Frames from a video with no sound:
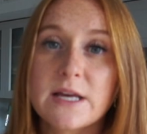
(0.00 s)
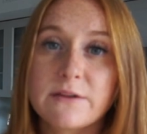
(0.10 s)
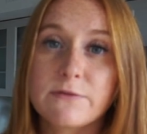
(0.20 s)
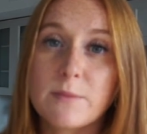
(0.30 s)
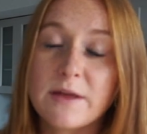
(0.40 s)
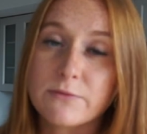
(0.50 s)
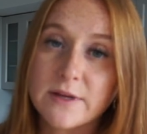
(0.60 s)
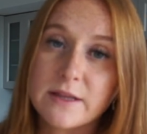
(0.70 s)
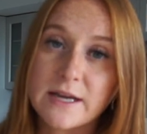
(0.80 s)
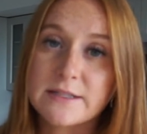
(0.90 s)
Like for my
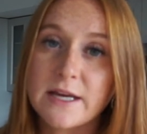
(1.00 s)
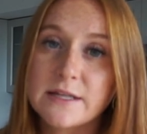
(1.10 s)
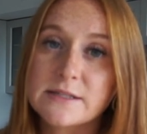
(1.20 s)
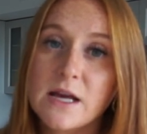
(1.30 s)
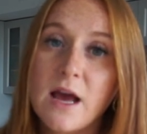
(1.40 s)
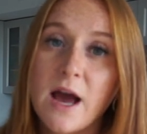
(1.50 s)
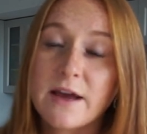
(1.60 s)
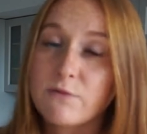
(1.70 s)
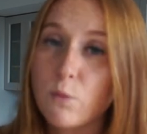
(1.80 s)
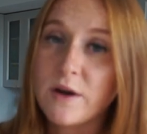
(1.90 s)
three leg days, I
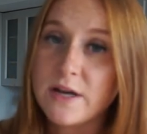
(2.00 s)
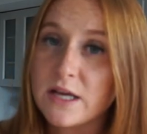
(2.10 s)
have one